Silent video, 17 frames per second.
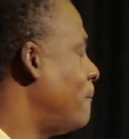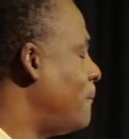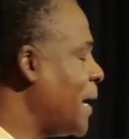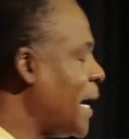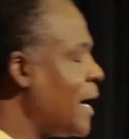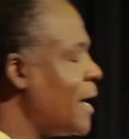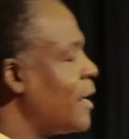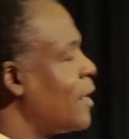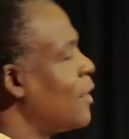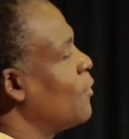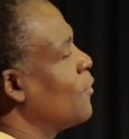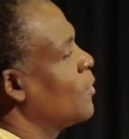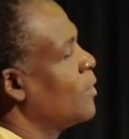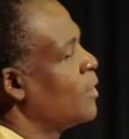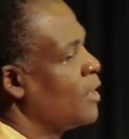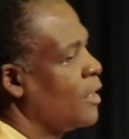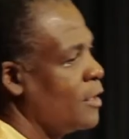pow,
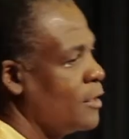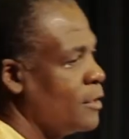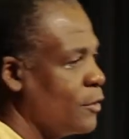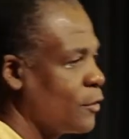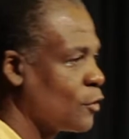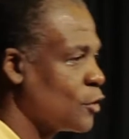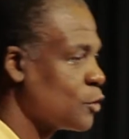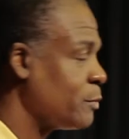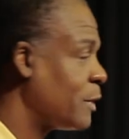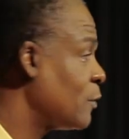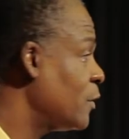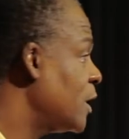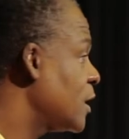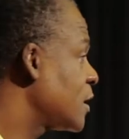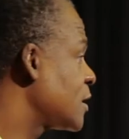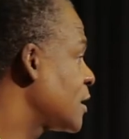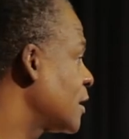there goes my
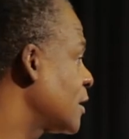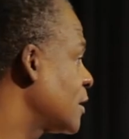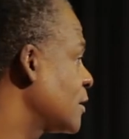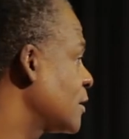wrist.